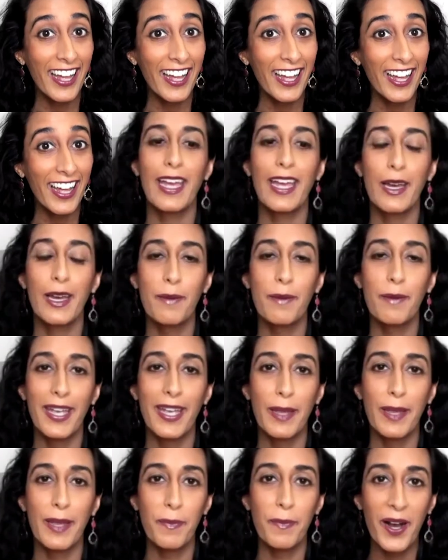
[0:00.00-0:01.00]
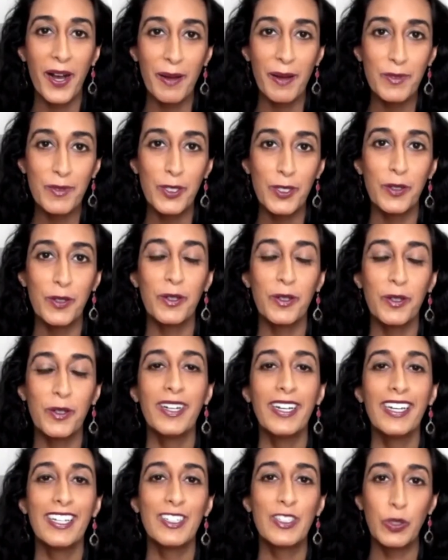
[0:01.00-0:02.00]
And I am a mom
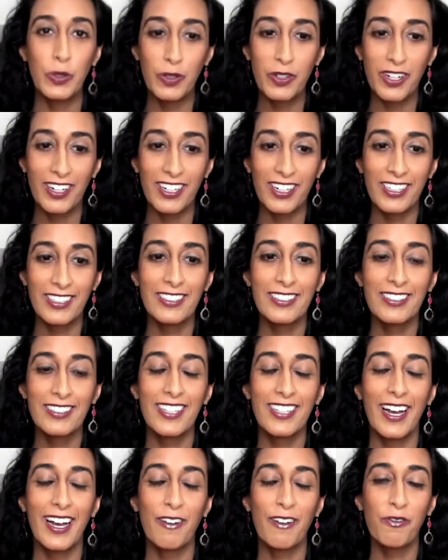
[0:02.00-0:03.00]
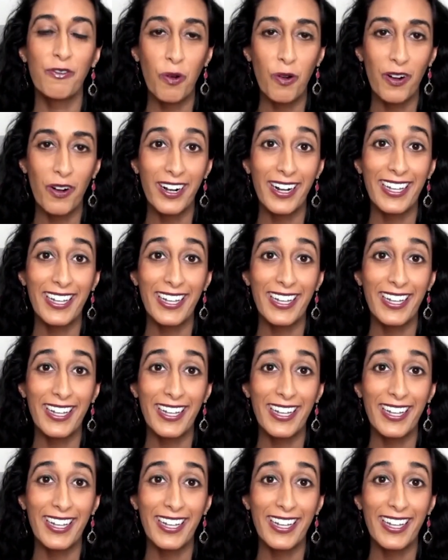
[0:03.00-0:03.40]
to 2 girls, 4 and 6.